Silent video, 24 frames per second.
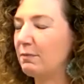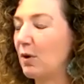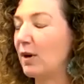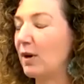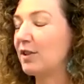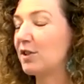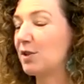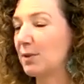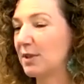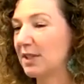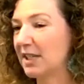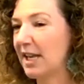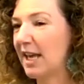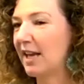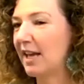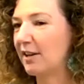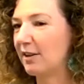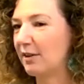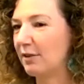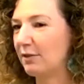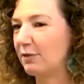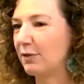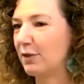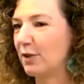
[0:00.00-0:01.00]
she went to
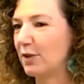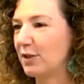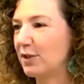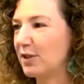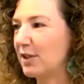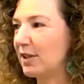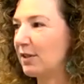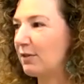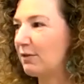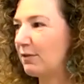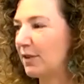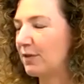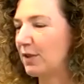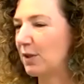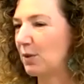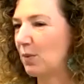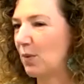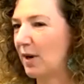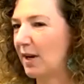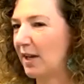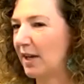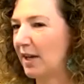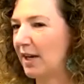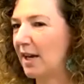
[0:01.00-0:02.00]
Canada first in
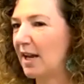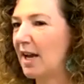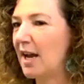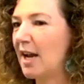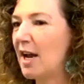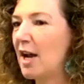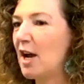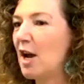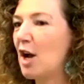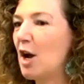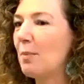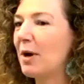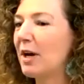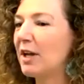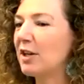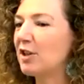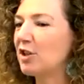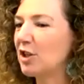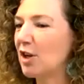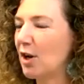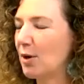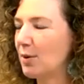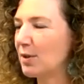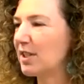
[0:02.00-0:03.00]
1951, but
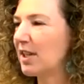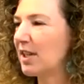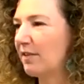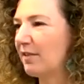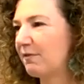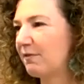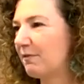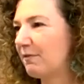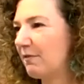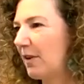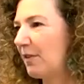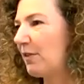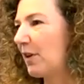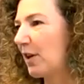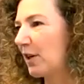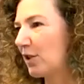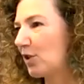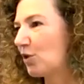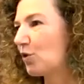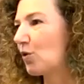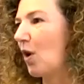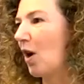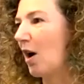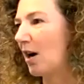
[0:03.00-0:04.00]
she always had a very
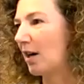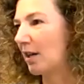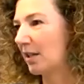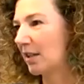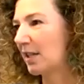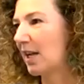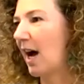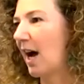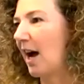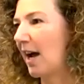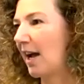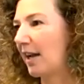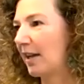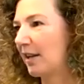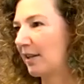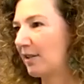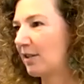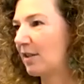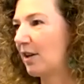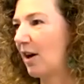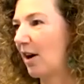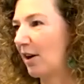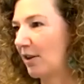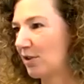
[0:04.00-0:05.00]
strong tie
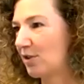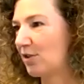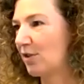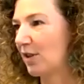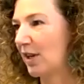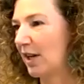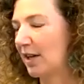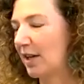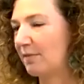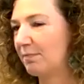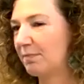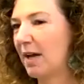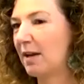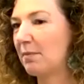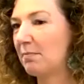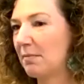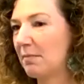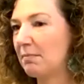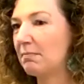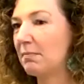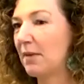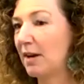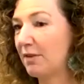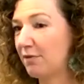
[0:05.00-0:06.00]
to Austria. And
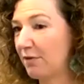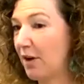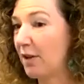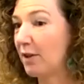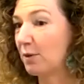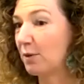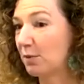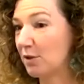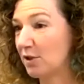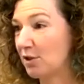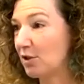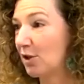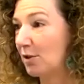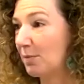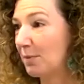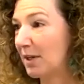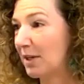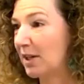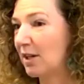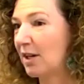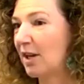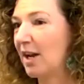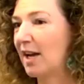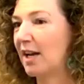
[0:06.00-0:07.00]
my father was
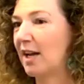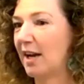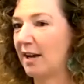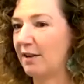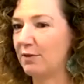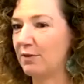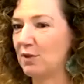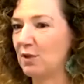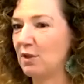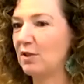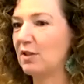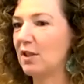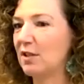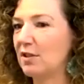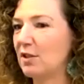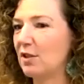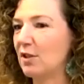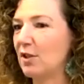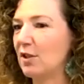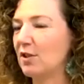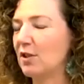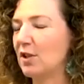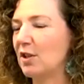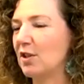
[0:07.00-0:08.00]
German, and I have 2
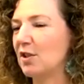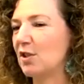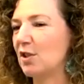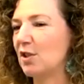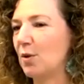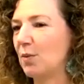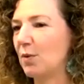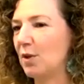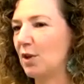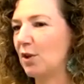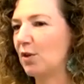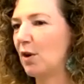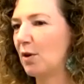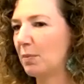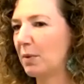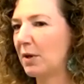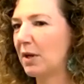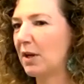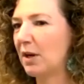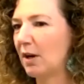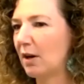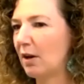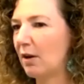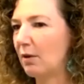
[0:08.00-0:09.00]
sisters. And so we grew up
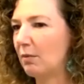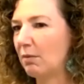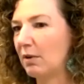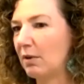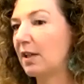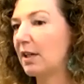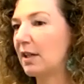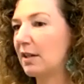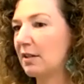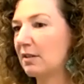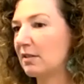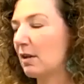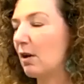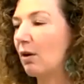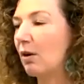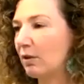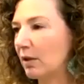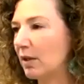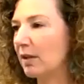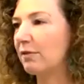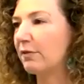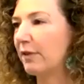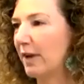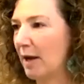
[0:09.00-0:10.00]
here really as the
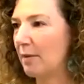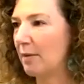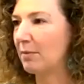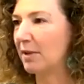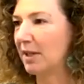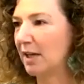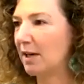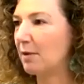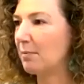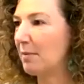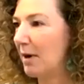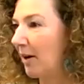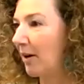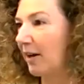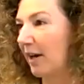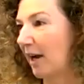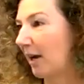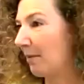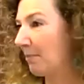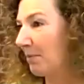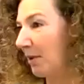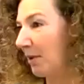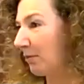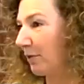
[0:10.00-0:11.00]
only family in America.
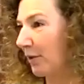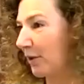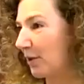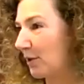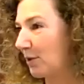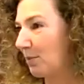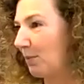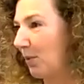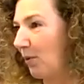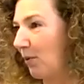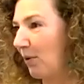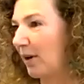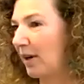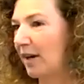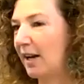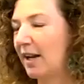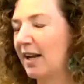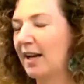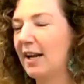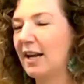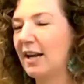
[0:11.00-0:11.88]
I'm the firstborn.